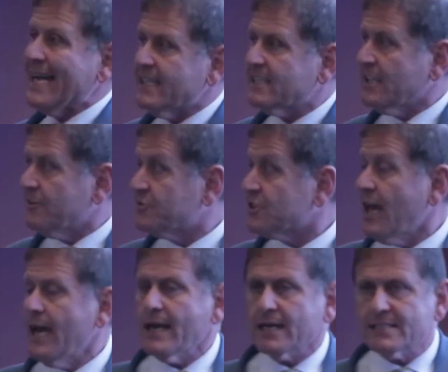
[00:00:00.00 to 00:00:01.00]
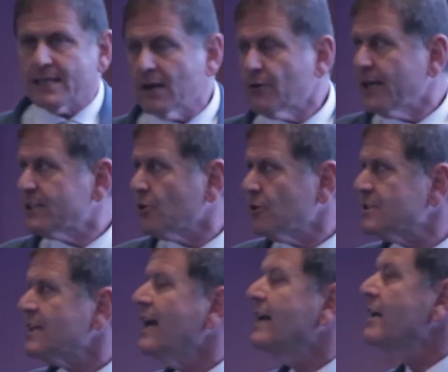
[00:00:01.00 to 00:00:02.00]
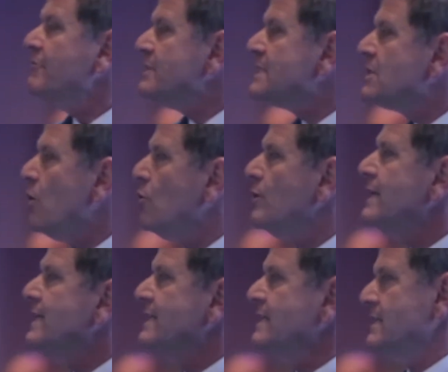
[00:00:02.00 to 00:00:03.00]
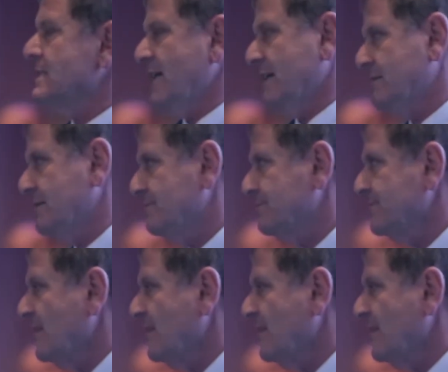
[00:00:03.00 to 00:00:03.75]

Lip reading: additives and accelerators, and even so, it didn't set.